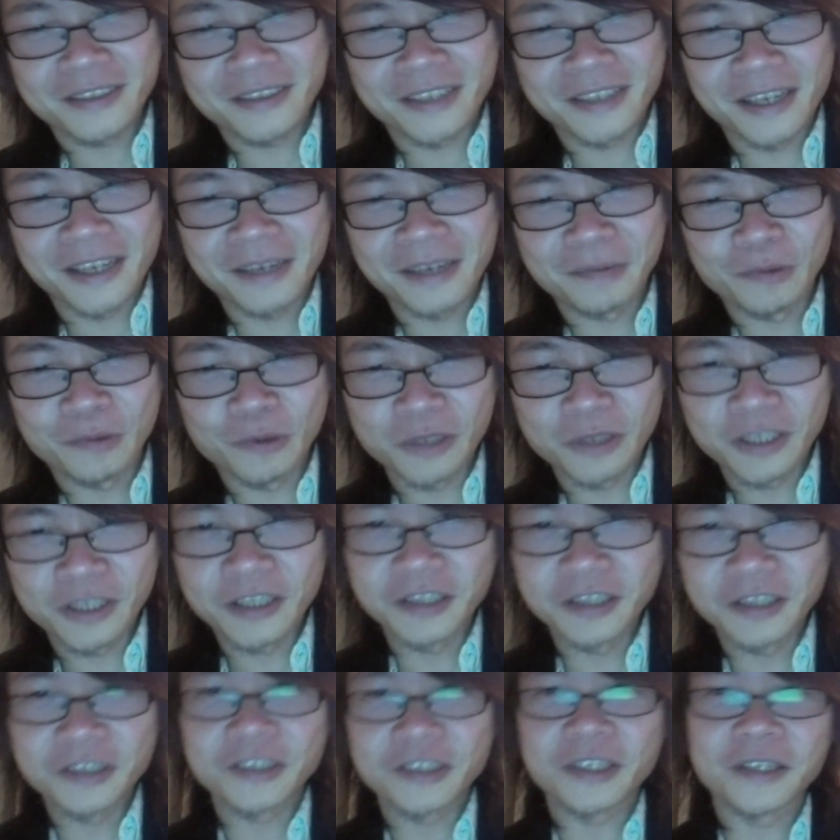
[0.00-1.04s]
they have
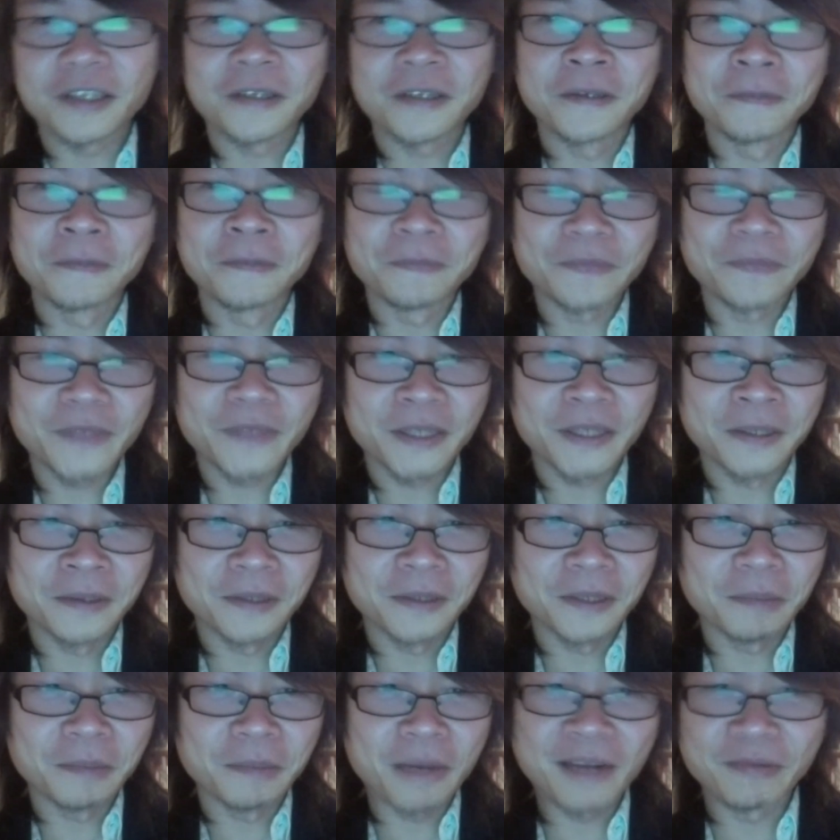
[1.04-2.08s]
released um,
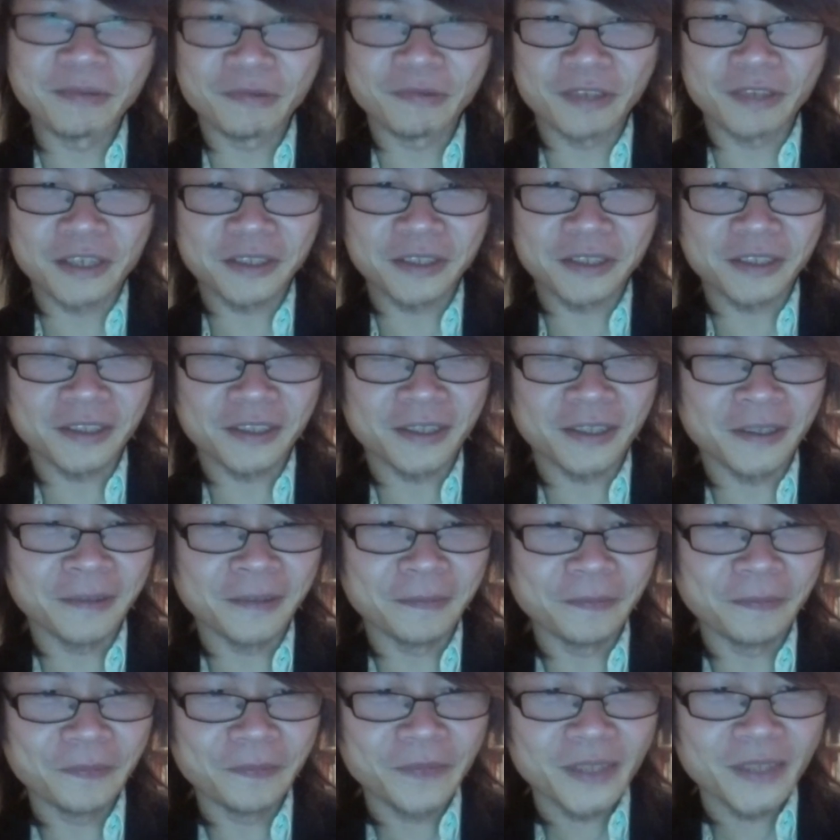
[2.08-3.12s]
a, a, pamphlet,
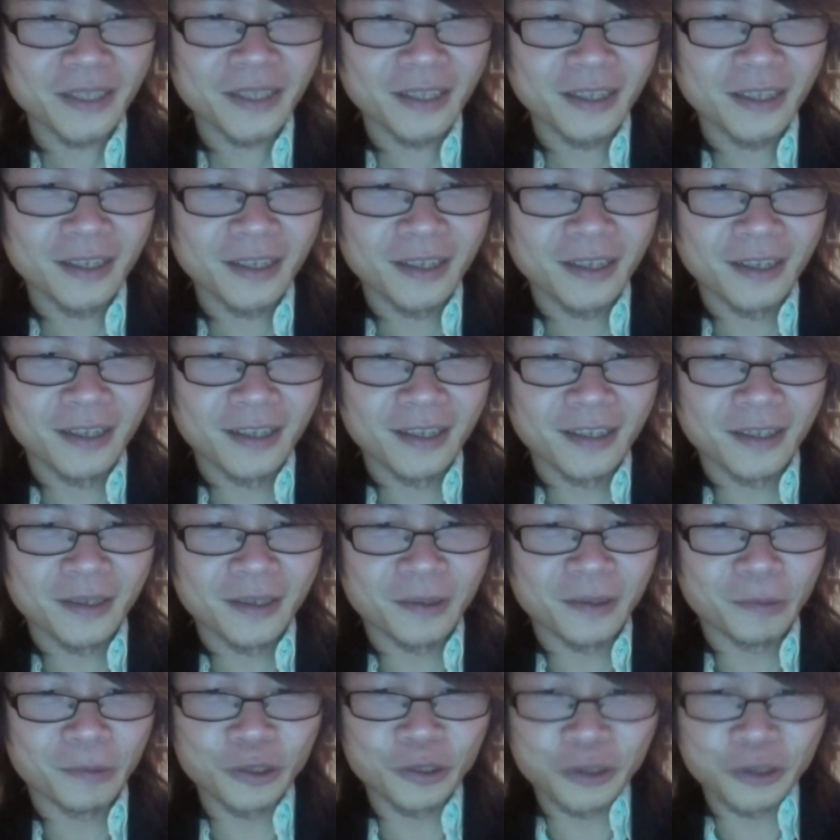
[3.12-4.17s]
um,
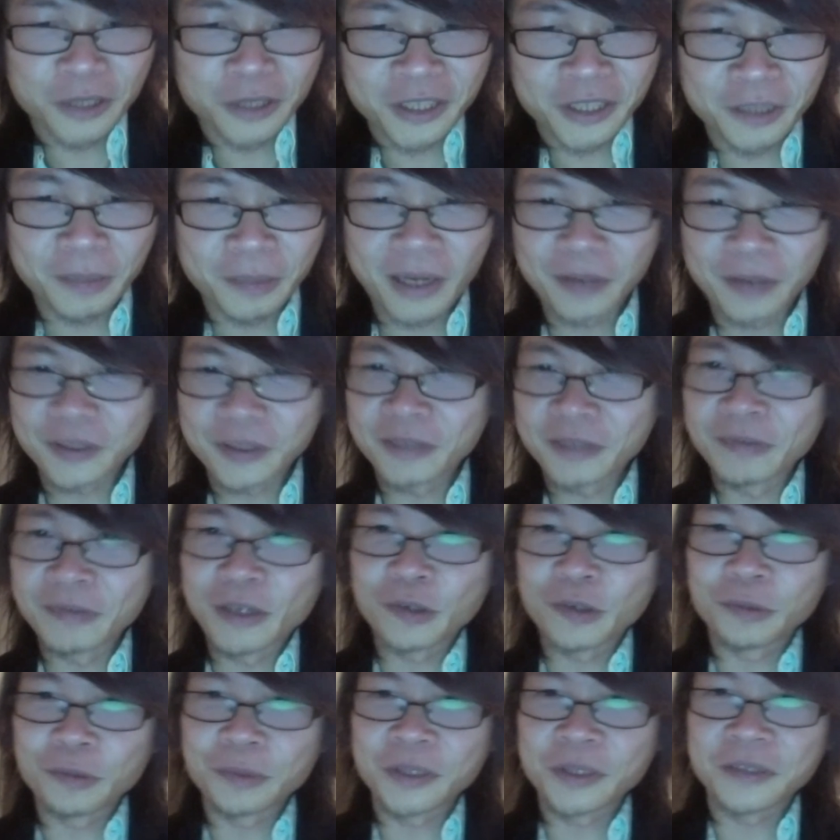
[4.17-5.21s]
which is about
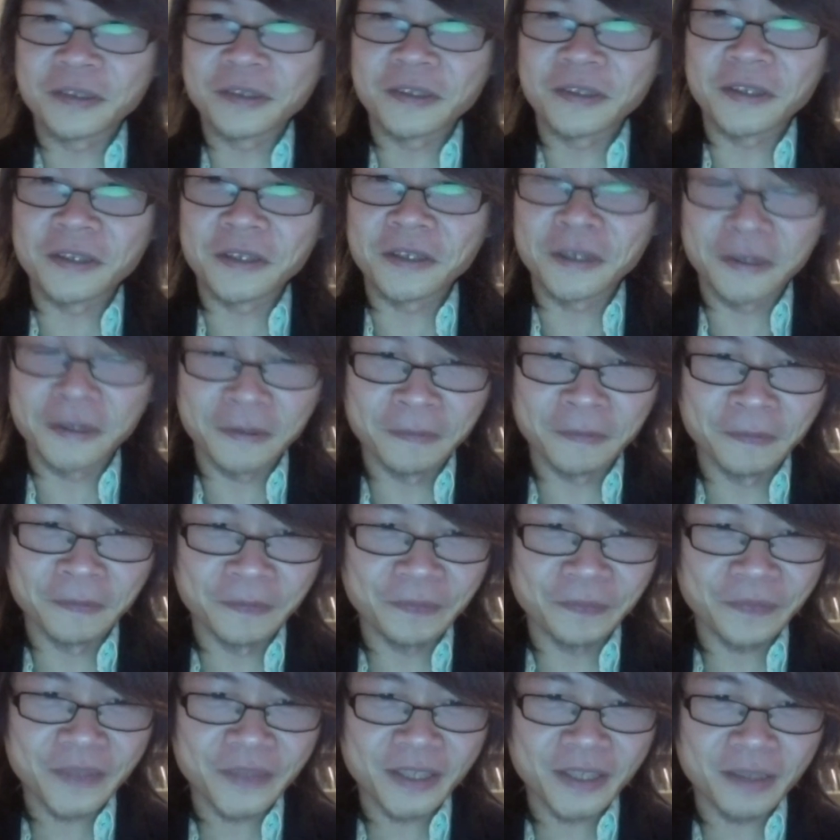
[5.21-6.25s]
developing um,
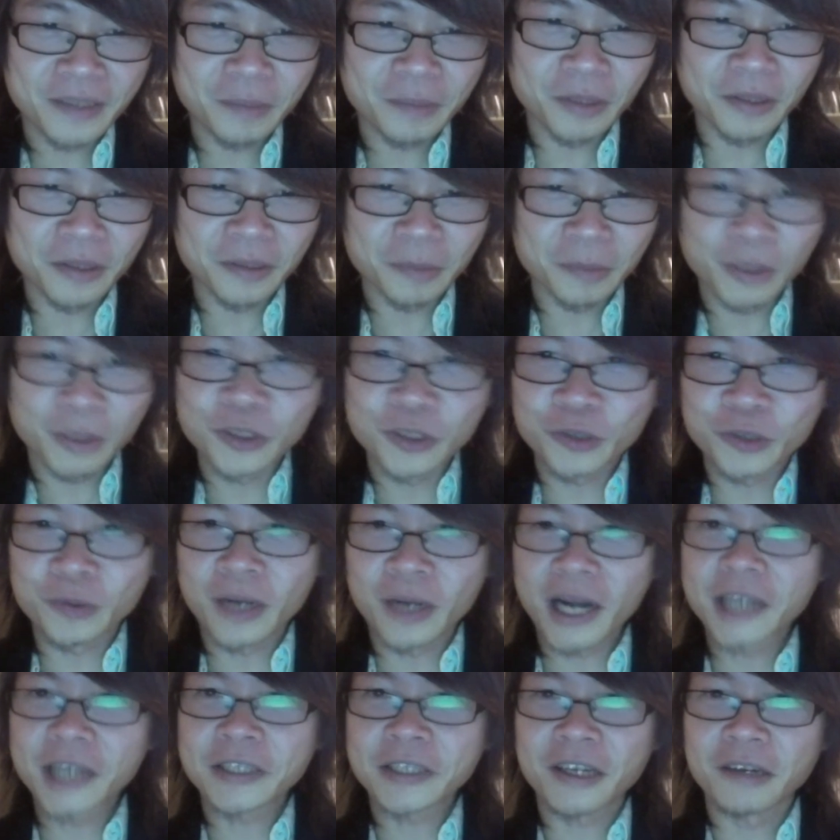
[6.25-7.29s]
p- uh, personal
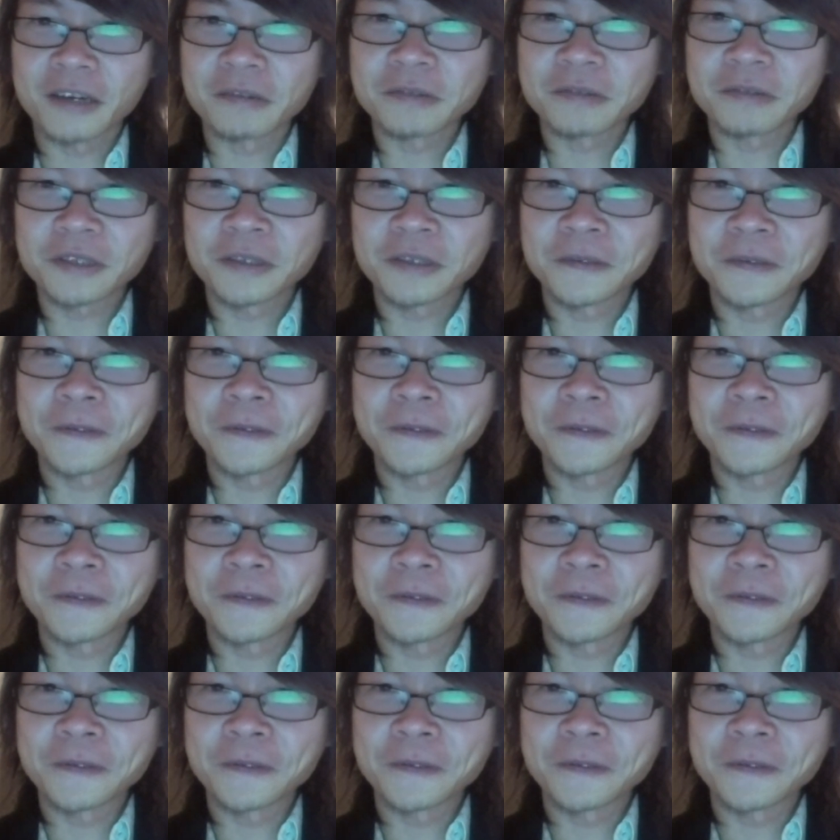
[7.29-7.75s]
archives.